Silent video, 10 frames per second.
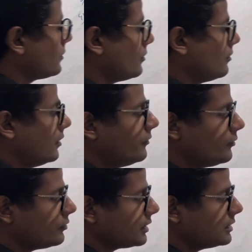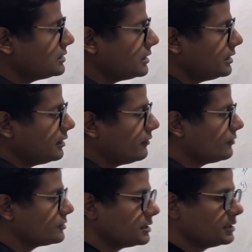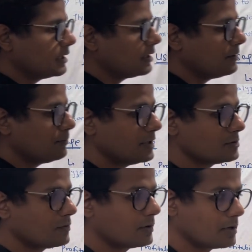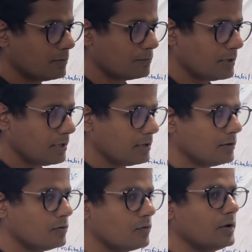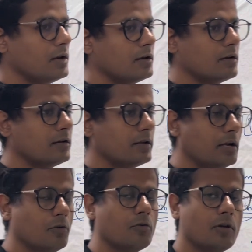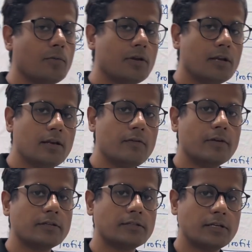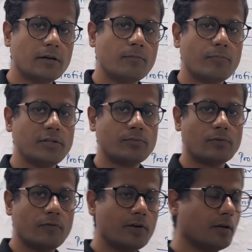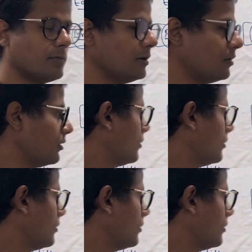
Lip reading: so if you see the EPS of a company, you will get to know immediately whether that company is profitable or